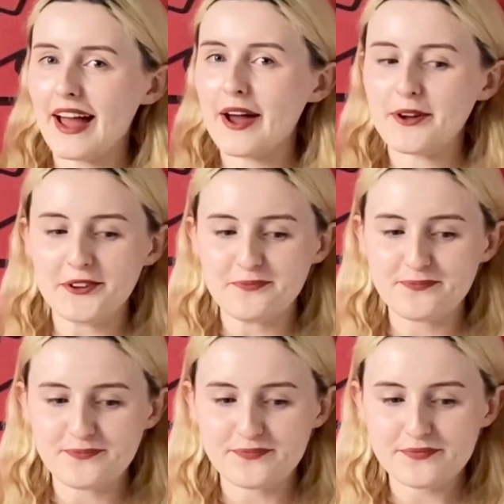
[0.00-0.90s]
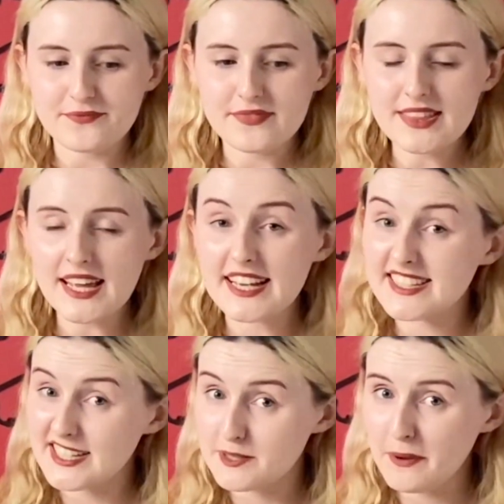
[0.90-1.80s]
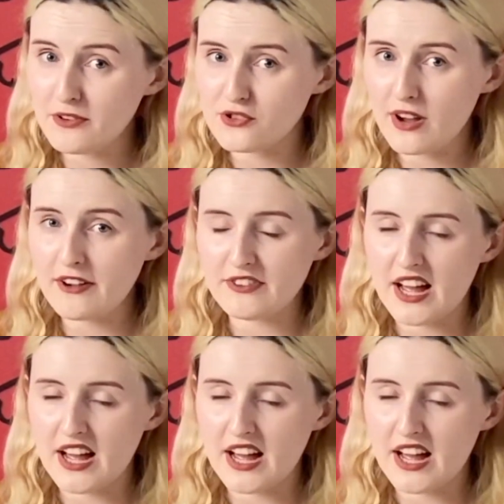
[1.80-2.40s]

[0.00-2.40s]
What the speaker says: again. He's an experienced driver,